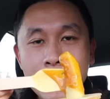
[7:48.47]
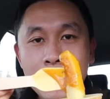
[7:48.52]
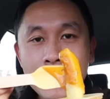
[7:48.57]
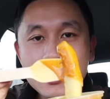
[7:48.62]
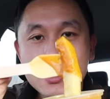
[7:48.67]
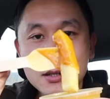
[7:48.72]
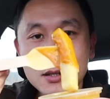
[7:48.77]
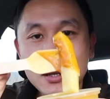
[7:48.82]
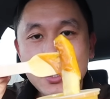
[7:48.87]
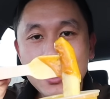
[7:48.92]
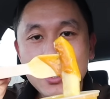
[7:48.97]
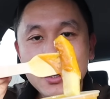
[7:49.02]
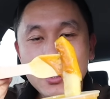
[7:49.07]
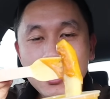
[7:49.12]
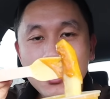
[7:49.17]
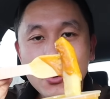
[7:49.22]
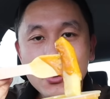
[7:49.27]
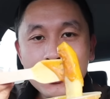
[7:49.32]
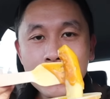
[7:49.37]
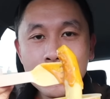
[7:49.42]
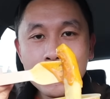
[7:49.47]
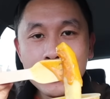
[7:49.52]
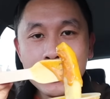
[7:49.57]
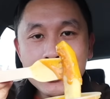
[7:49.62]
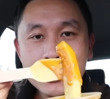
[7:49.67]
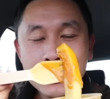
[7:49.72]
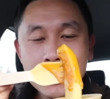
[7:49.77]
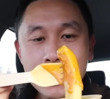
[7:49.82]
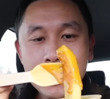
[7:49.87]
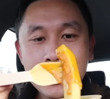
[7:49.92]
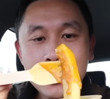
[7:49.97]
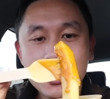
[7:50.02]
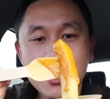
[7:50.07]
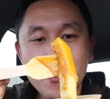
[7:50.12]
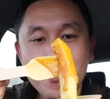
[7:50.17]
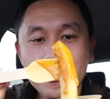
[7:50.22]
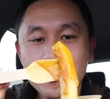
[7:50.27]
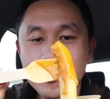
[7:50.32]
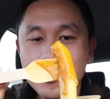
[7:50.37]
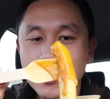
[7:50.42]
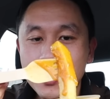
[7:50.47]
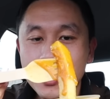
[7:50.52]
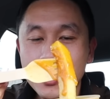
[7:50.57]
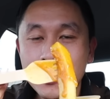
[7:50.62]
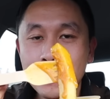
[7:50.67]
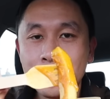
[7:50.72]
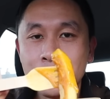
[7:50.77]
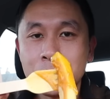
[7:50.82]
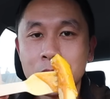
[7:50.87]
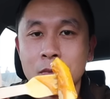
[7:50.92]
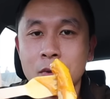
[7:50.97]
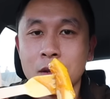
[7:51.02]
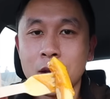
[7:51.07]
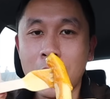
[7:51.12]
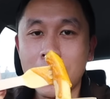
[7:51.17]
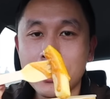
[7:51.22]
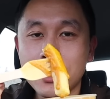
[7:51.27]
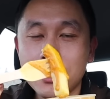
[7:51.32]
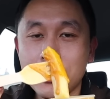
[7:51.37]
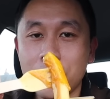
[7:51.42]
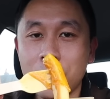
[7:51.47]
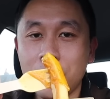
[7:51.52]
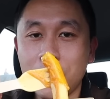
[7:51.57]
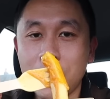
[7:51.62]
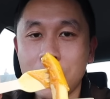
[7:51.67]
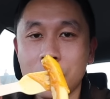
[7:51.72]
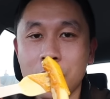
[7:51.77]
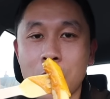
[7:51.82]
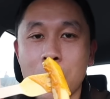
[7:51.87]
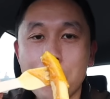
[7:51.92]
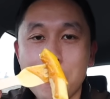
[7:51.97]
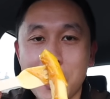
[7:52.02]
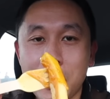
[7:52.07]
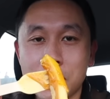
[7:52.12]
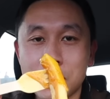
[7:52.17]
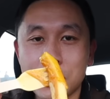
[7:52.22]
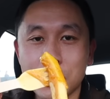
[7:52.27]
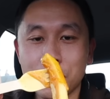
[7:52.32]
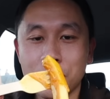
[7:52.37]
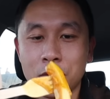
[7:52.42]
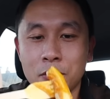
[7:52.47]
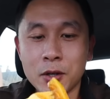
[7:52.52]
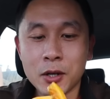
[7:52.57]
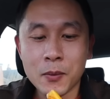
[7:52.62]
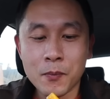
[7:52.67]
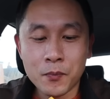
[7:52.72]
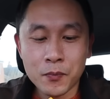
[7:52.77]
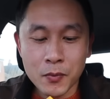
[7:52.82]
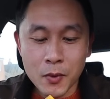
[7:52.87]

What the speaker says: It is slightly on the runny side, but I think the flavour makes up for it.